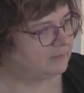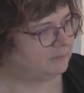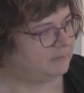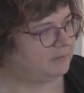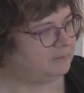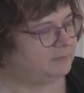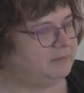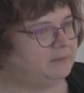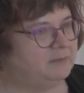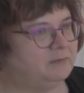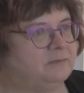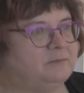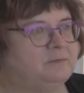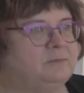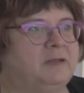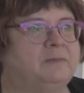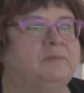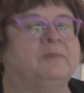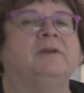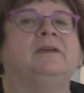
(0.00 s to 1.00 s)
maybe
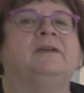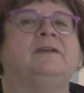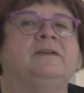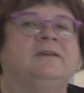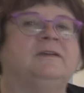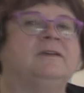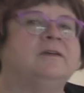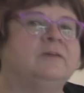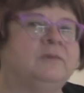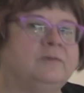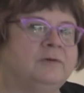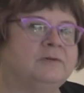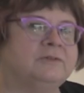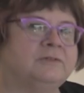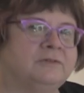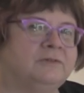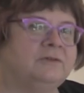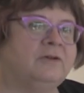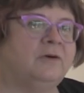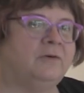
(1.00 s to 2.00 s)
memory
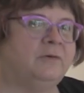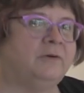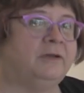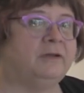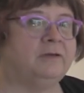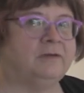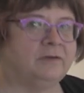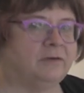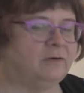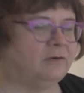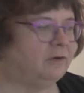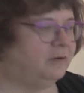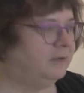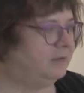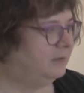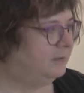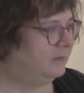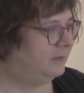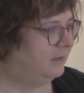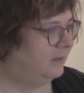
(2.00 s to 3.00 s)
was going or
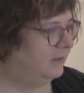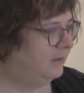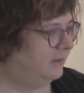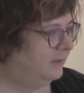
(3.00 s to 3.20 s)
gone, and